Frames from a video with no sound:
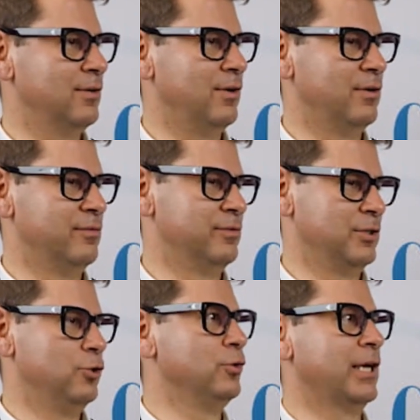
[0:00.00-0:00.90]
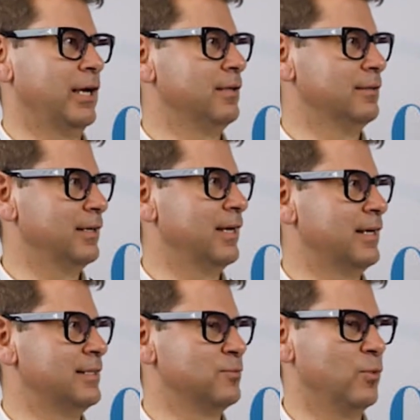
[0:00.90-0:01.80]
of the UK
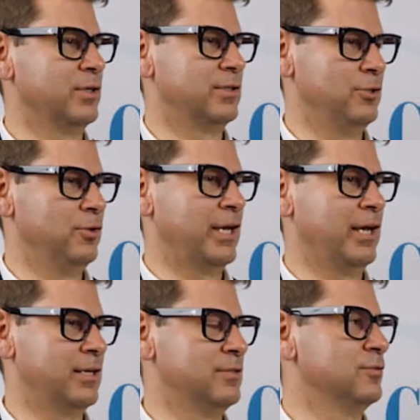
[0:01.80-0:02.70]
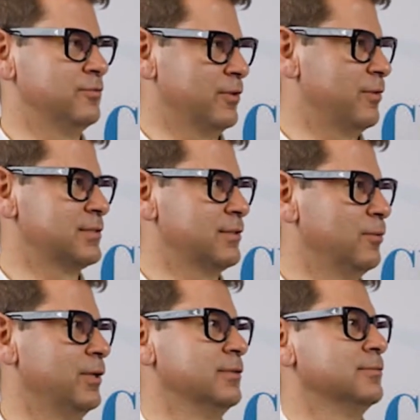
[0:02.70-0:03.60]
and what the UK can do for the rest of the
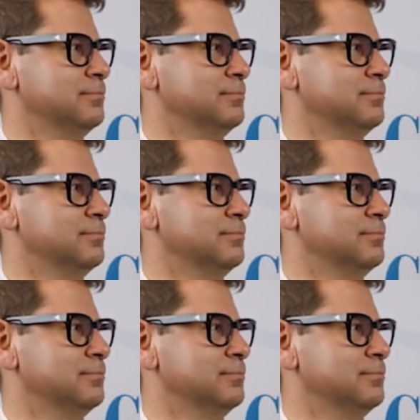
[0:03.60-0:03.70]
world.